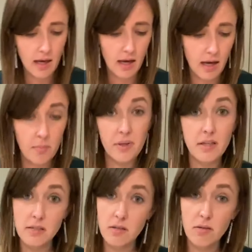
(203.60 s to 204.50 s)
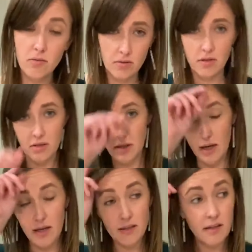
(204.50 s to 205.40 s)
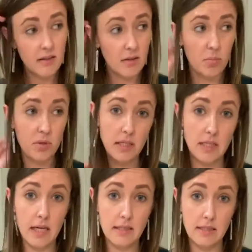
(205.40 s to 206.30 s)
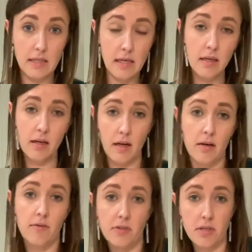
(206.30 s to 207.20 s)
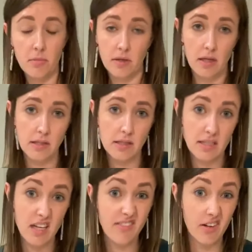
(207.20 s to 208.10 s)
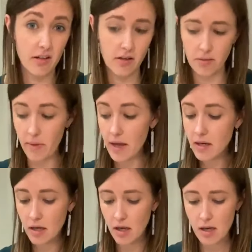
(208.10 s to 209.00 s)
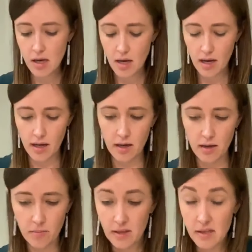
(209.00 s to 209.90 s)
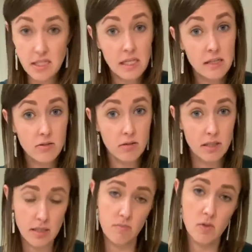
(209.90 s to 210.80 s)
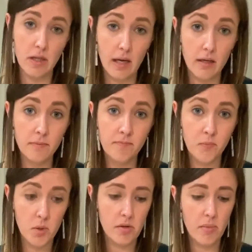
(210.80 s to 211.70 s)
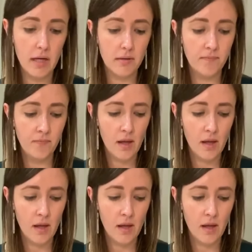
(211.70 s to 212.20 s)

But these are, I think they're pretty tasty for something that doesn't take very long to make. And the teens really seemed to like them when we made them.